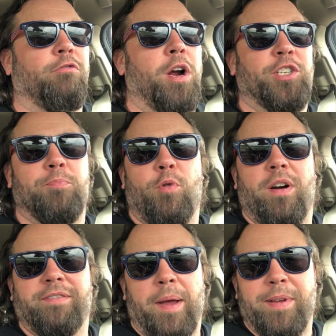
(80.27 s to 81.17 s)
Rushmore
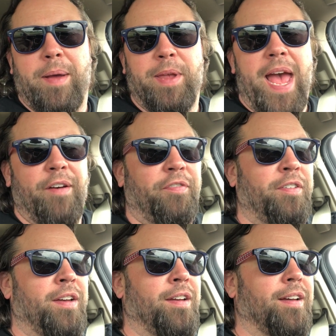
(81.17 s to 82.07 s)
of WWF
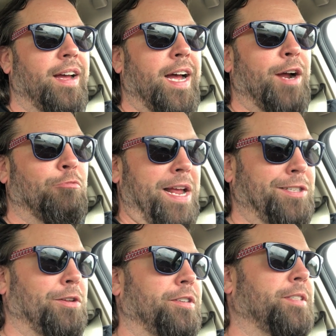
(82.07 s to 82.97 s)

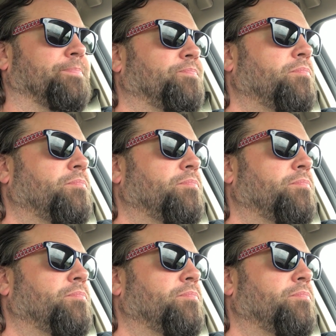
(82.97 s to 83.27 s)
wrestlers.